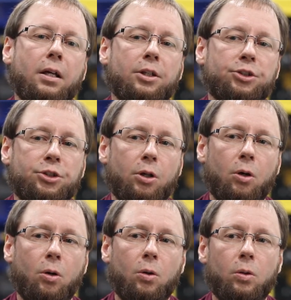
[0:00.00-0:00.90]

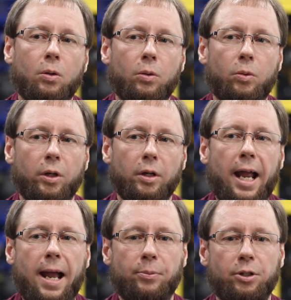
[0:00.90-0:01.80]
So we're
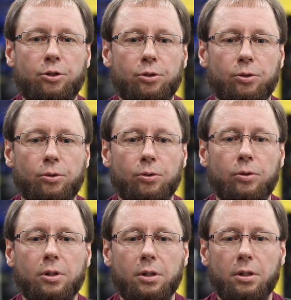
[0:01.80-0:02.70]
happy to